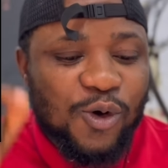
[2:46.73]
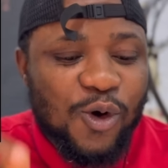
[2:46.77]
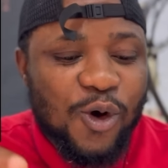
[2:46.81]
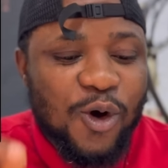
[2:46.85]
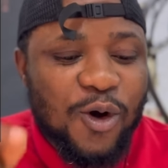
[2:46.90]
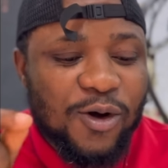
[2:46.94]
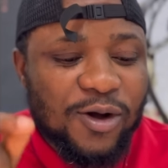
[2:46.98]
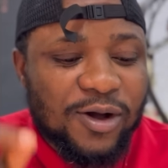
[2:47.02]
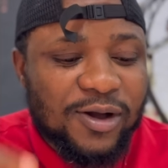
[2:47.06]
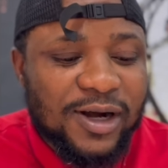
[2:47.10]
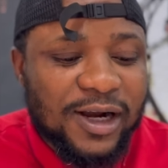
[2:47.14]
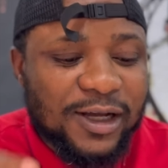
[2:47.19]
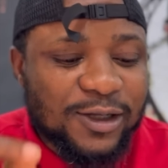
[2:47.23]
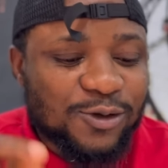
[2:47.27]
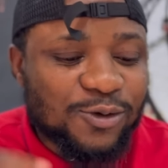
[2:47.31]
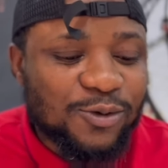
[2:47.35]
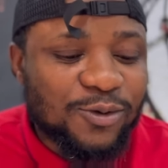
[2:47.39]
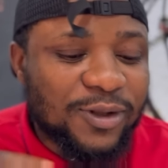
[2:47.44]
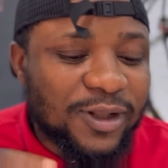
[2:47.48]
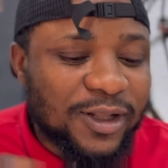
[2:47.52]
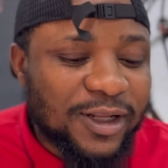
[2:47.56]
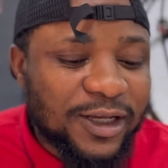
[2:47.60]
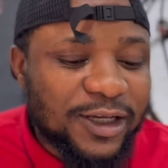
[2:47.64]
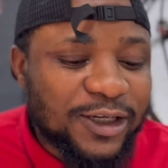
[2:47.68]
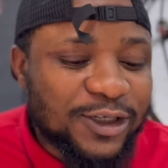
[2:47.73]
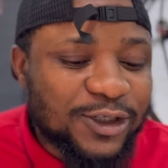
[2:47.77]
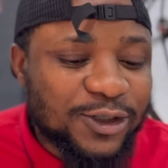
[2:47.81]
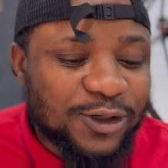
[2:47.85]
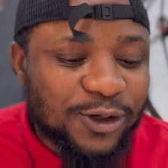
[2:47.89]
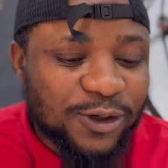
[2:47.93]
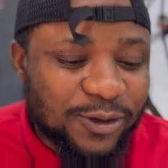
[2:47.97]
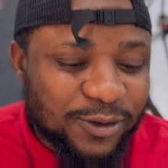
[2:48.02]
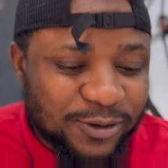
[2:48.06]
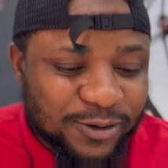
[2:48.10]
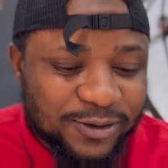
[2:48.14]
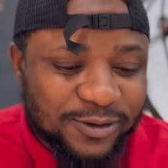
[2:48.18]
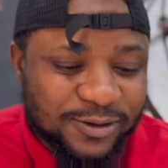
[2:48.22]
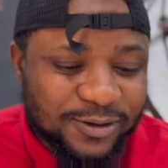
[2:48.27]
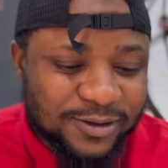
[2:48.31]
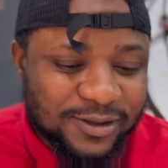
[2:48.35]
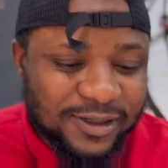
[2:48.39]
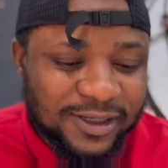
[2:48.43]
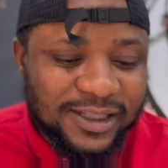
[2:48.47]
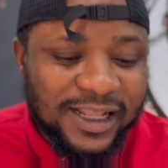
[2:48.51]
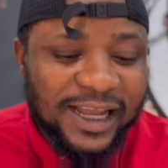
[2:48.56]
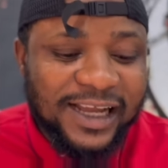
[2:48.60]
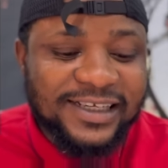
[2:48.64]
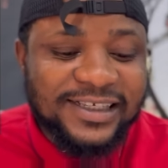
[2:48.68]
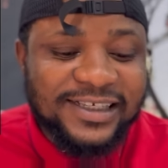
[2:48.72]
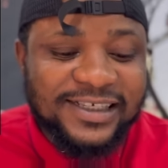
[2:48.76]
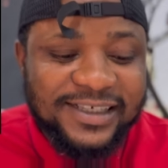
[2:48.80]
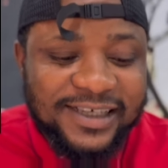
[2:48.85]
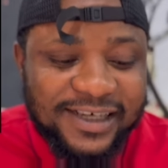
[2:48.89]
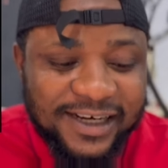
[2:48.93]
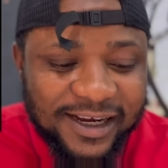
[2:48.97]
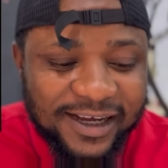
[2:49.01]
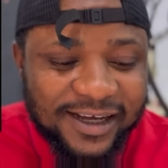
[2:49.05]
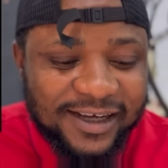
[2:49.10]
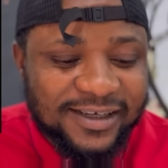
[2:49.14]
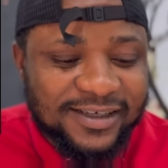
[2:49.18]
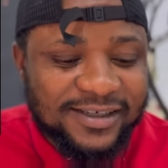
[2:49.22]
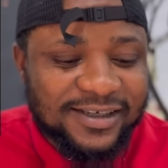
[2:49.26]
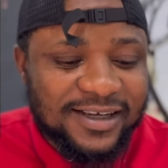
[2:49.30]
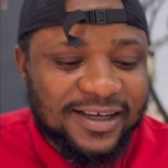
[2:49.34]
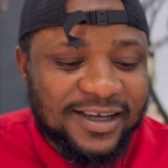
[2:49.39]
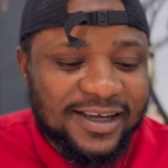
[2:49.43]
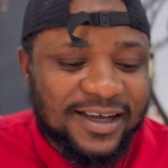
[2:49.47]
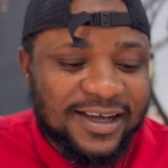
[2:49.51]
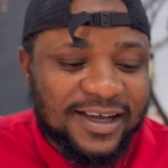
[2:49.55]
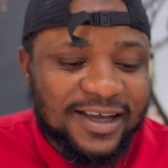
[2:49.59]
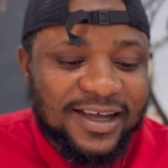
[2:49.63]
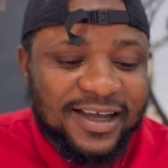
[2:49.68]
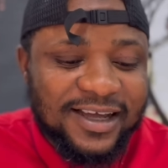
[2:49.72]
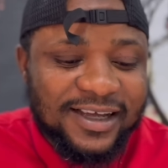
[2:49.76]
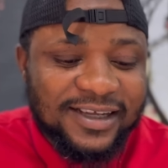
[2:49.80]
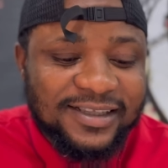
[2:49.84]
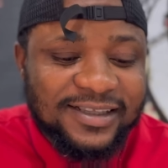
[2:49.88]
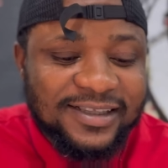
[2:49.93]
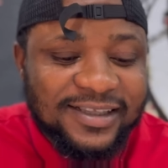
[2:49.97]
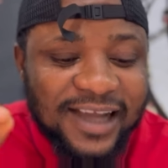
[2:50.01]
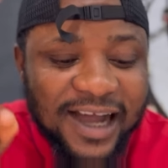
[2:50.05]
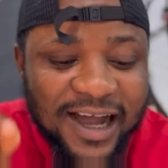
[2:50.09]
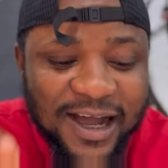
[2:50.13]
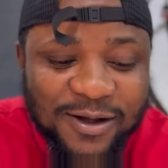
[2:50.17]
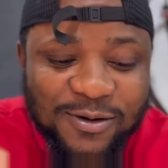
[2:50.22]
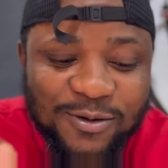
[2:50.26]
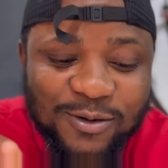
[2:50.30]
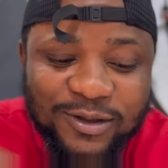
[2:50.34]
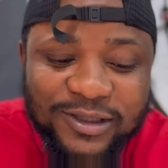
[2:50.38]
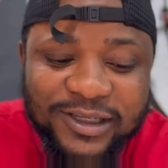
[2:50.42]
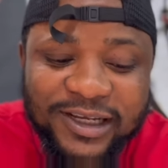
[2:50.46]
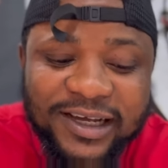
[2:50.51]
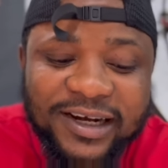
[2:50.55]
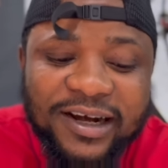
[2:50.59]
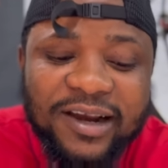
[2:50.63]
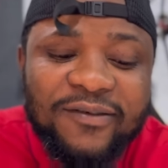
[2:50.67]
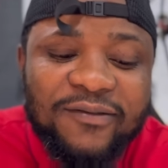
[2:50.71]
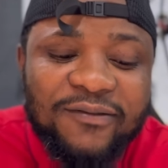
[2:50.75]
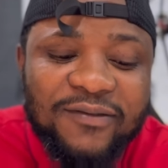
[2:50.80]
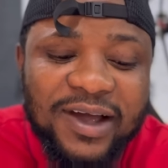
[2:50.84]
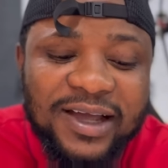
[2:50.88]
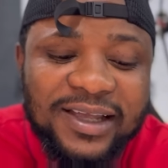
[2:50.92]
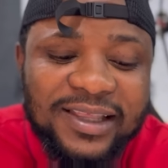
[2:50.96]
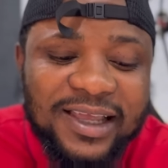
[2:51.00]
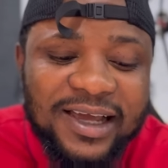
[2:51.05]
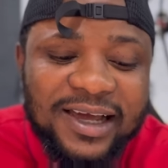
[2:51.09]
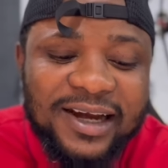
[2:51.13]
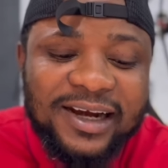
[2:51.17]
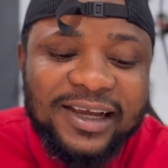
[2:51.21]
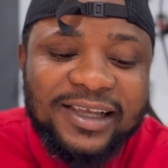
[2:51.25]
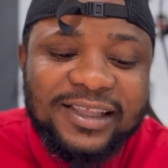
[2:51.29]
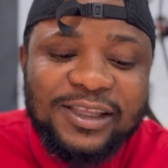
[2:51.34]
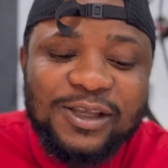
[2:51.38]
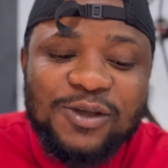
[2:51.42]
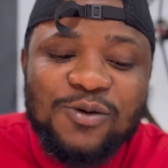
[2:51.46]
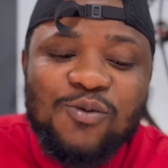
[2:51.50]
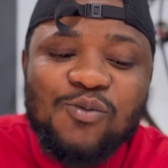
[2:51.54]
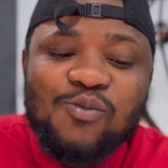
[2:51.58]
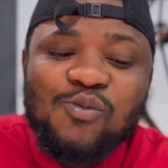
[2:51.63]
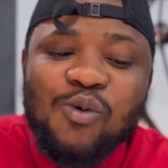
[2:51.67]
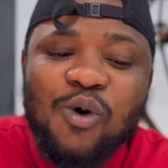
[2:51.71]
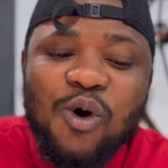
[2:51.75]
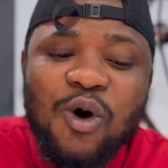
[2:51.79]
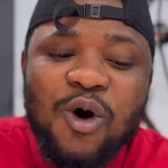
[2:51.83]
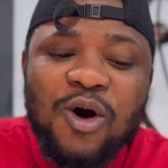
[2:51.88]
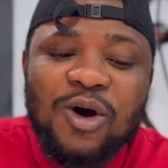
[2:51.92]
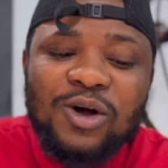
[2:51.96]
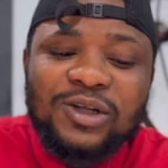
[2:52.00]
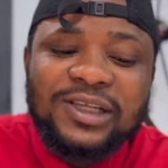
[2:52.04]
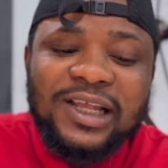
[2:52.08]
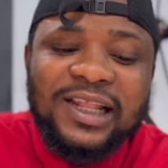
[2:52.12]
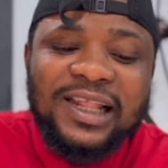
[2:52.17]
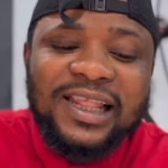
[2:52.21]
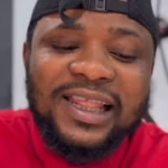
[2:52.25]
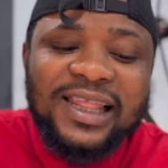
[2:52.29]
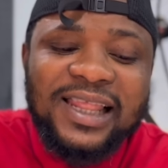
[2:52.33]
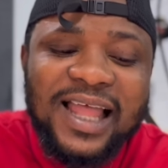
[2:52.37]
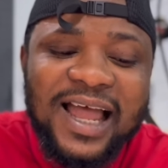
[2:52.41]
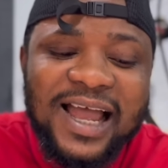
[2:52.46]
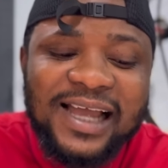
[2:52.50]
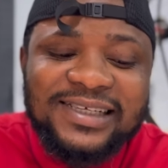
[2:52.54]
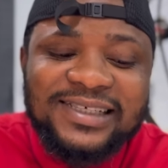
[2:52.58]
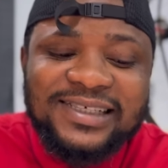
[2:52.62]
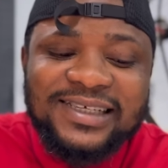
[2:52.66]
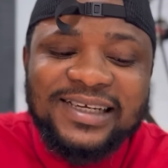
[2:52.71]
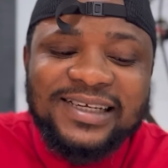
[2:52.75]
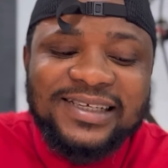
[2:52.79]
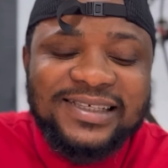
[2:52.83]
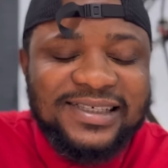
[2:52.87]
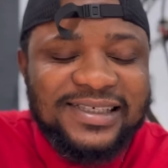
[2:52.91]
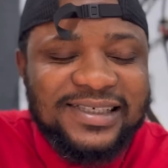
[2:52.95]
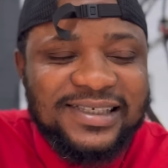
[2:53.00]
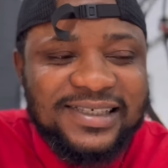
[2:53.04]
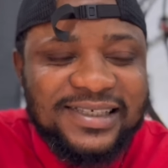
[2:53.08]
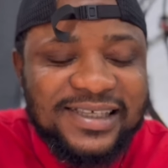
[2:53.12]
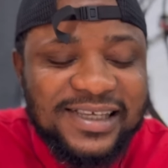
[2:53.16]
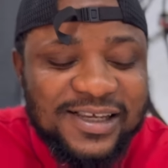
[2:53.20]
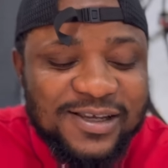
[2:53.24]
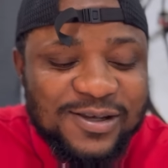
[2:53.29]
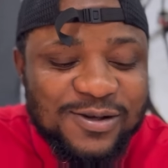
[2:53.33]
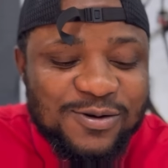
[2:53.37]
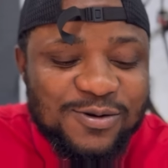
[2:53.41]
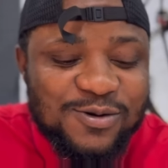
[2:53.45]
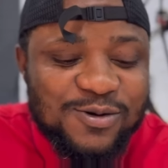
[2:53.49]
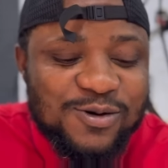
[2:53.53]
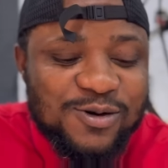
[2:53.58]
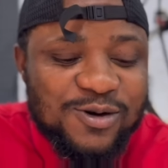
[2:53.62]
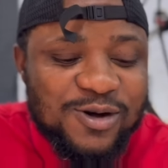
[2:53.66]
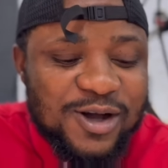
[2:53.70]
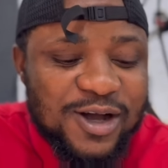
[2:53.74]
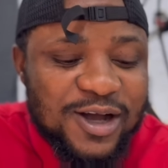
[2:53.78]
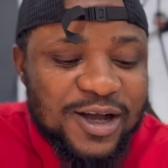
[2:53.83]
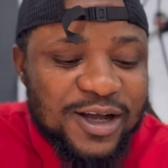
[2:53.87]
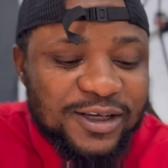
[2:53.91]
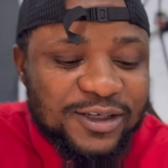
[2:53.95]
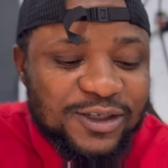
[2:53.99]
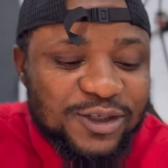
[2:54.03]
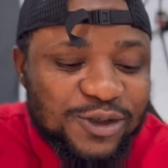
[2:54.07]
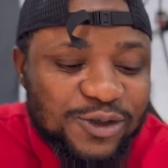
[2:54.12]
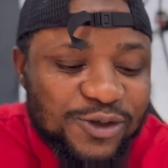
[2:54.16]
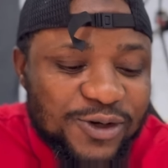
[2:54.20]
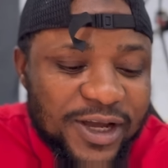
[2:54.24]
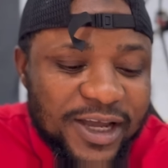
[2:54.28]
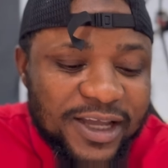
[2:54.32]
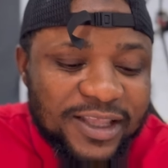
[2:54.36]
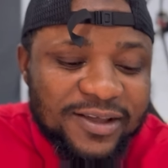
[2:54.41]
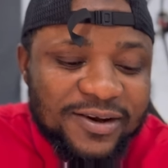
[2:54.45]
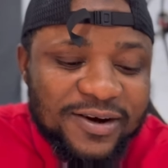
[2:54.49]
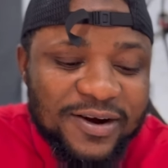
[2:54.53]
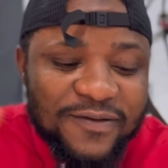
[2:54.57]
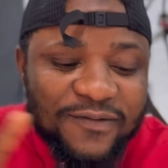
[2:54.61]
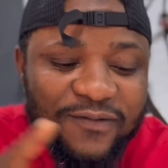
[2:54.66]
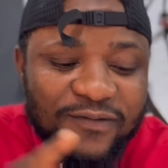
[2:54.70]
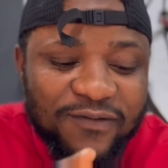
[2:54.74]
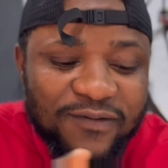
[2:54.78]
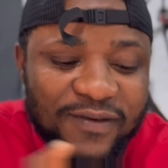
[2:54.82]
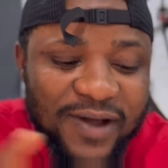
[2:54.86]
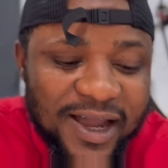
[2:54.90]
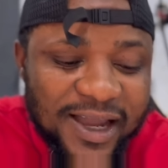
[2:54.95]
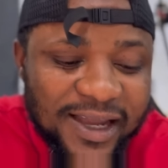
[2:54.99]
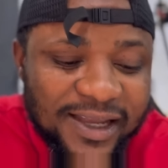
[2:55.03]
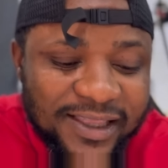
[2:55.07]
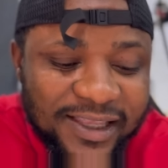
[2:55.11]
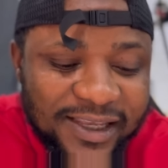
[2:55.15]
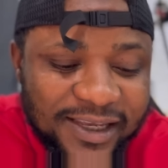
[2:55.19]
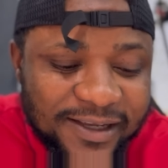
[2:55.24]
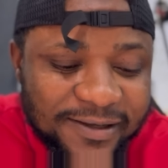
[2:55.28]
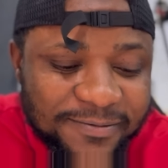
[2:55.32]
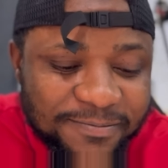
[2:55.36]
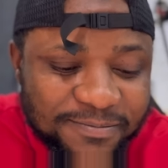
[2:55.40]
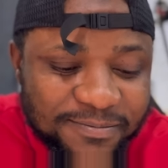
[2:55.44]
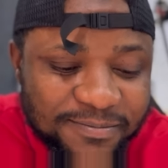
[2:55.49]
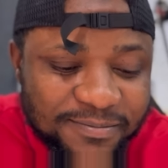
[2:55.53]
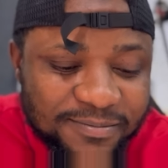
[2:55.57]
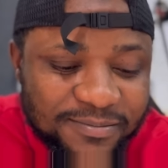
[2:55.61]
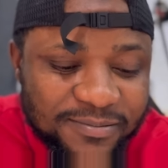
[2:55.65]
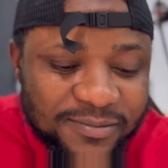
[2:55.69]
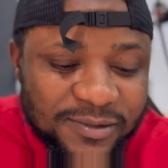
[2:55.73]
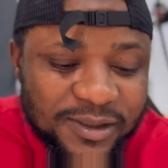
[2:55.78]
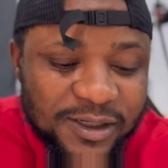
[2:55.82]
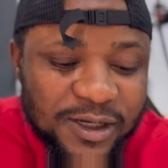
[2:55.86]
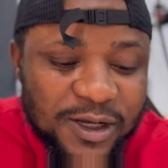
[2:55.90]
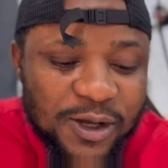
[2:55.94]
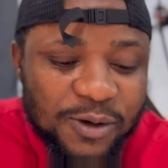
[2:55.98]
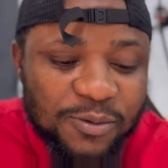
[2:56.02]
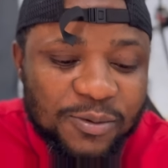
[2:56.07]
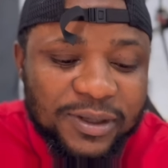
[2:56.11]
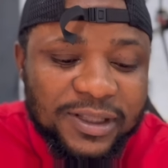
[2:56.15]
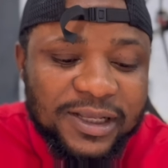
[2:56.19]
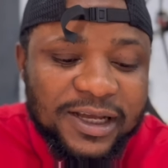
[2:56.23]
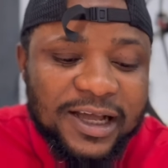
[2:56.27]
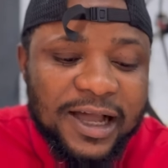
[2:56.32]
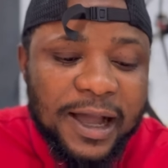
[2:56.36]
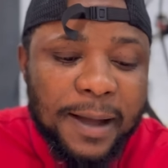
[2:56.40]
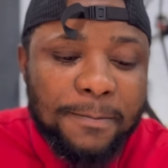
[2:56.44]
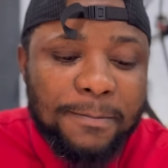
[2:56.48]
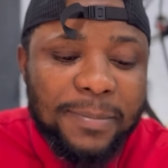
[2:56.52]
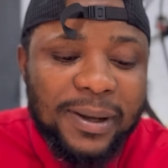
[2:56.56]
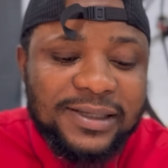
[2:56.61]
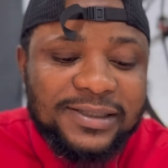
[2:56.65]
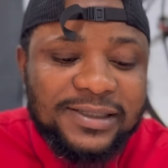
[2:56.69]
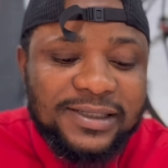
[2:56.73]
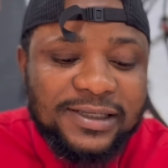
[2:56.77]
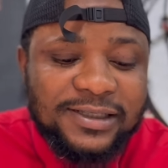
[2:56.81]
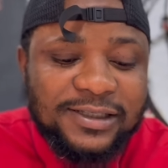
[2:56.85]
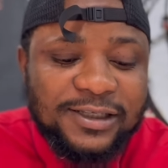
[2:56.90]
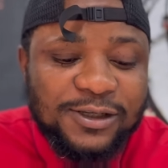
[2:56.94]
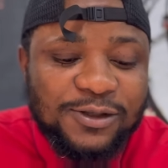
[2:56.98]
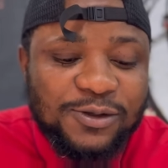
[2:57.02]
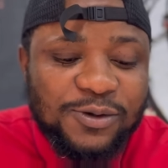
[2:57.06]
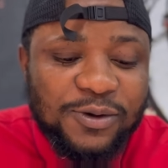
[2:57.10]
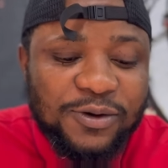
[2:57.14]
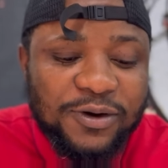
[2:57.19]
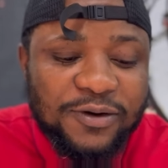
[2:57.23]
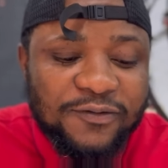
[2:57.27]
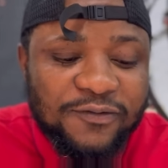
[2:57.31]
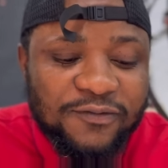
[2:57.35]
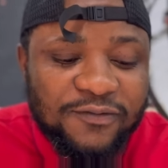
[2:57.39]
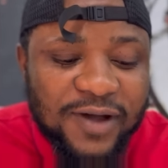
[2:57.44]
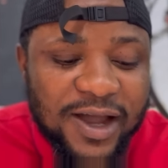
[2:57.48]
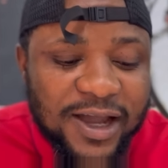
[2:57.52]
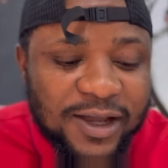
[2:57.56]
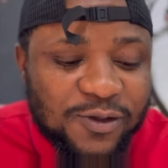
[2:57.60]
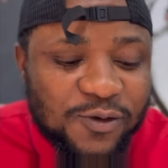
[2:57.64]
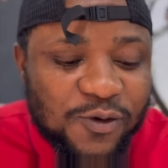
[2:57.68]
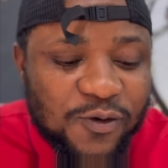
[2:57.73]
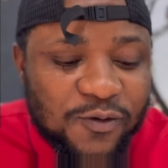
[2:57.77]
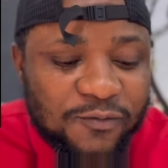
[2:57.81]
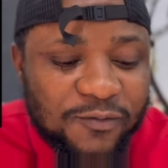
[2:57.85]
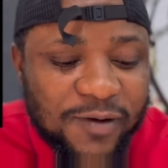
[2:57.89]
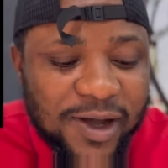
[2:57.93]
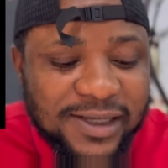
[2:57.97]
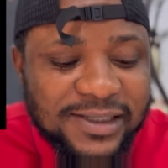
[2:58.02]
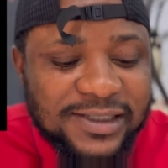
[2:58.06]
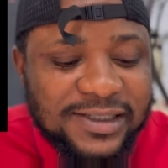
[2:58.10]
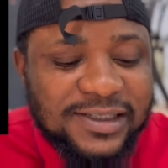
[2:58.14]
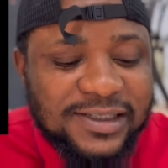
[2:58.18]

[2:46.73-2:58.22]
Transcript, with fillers: Congratulations, Nigeria. Dangote Refinery, the world's largest single train refining, with the capacity to refine over